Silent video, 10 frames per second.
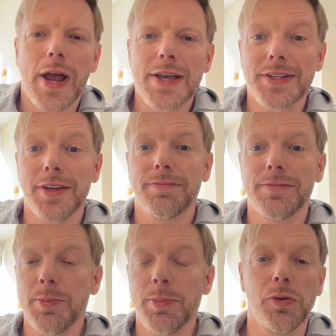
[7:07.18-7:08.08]
As a
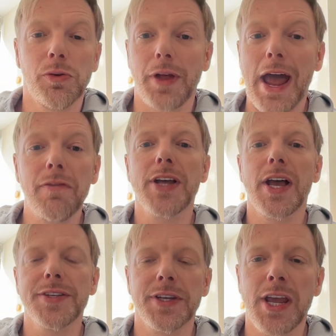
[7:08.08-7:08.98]
typical
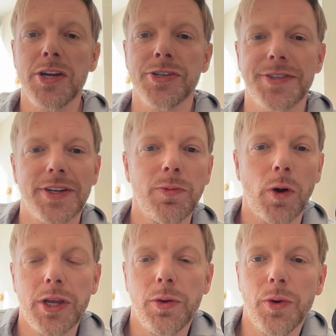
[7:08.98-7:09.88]
advertising agency,
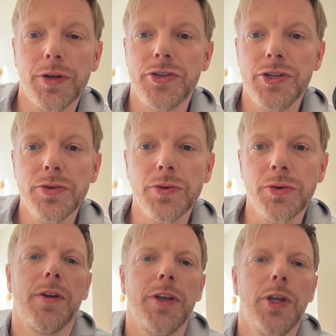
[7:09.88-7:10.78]
what you would
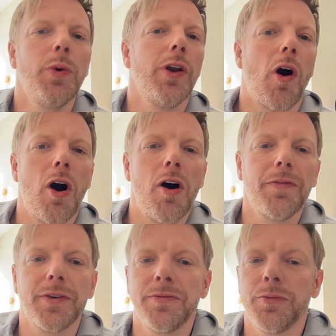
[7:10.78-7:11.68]
do, you would
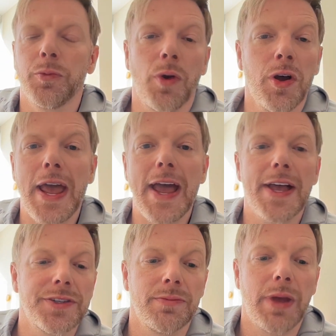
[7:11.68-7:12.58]
often run
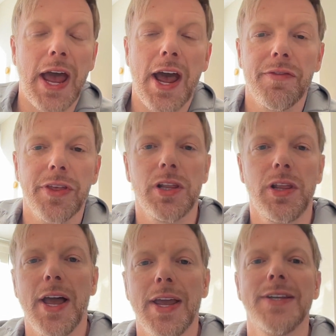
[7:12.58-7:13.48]
ads on behalf of the
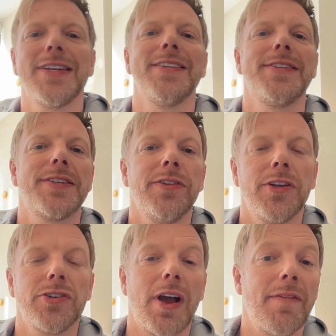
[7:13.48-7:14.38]
client and send the
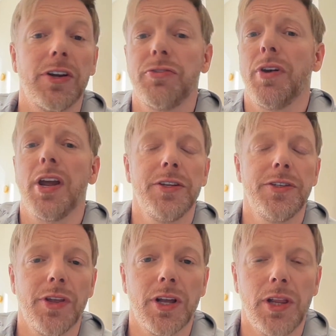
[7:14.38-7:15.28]
traffic traffic directly
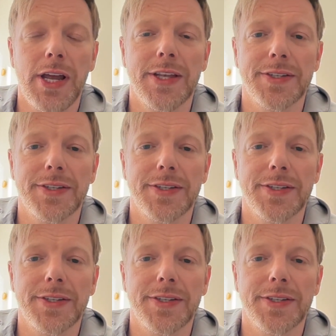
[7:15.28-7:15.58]
to the client